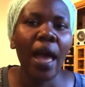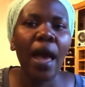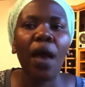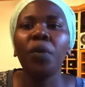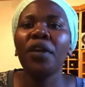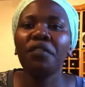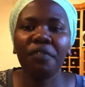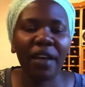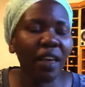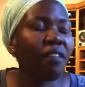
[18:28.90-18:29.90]
I'll
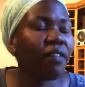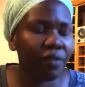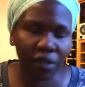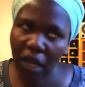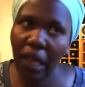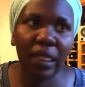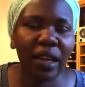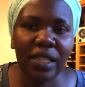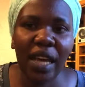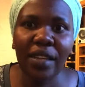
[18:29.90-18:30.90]
never ever forget
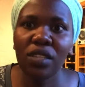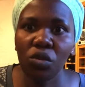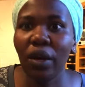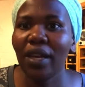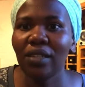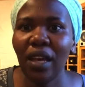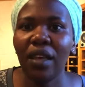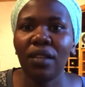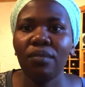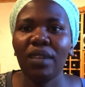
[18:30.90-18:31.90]
that until I
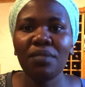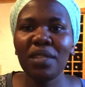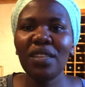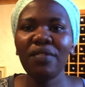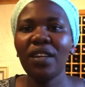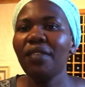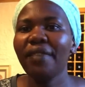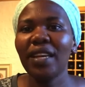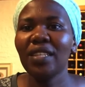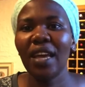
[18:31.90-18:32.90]
die. That means even
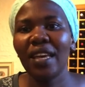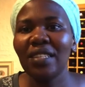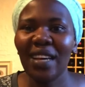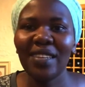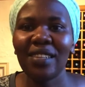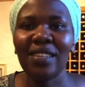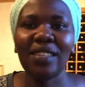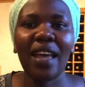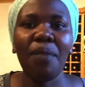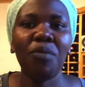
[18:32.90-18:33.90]
if I die at
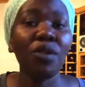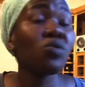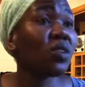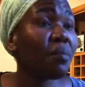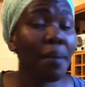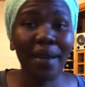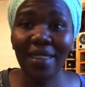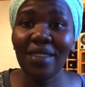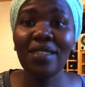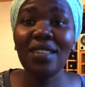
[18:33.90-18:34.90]
100, I'm going to remember
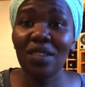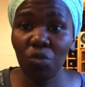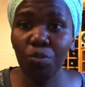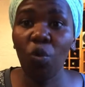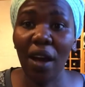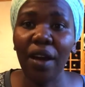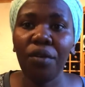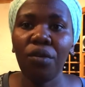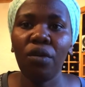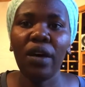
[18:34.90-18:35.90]
that
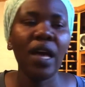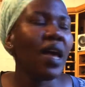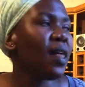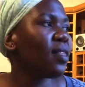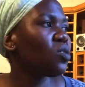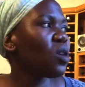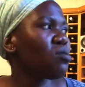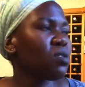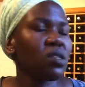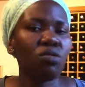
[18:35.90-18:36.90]
wakandrova. That's why
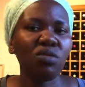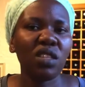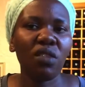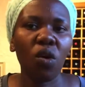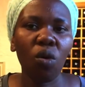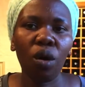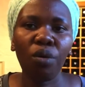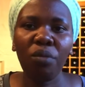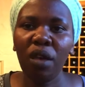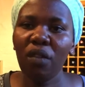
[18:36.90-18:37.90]
you see kuti vamwe
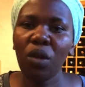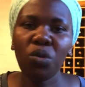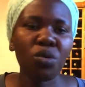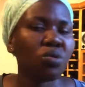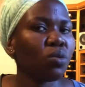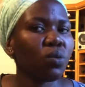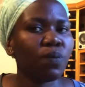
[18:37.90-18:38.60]
varume vanozo